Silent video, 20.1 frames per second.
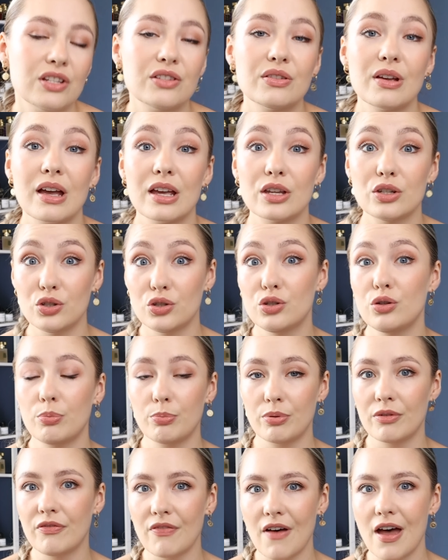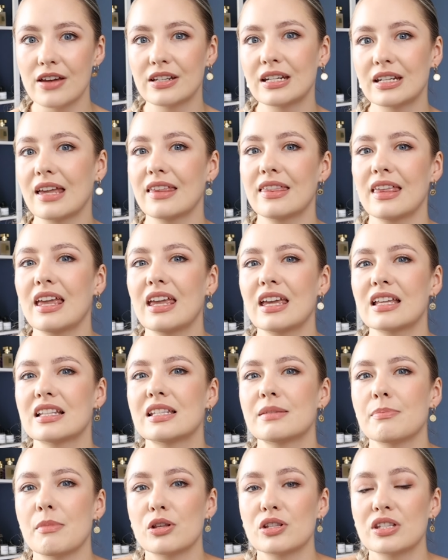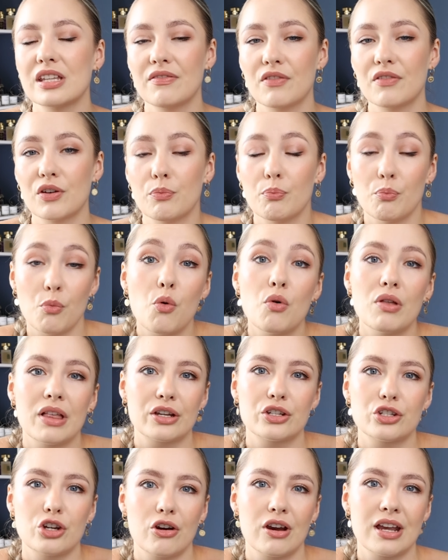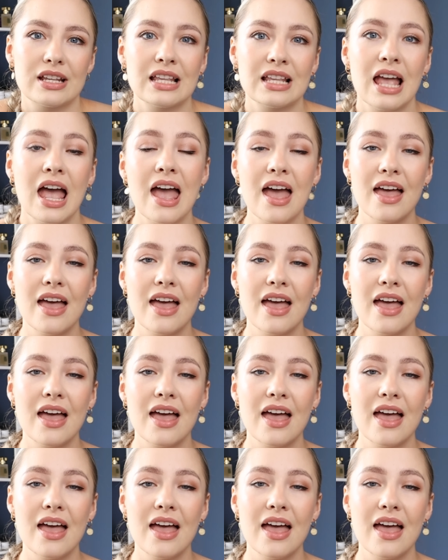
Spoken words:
it, so I do prefer it. I think it smells even more luxurious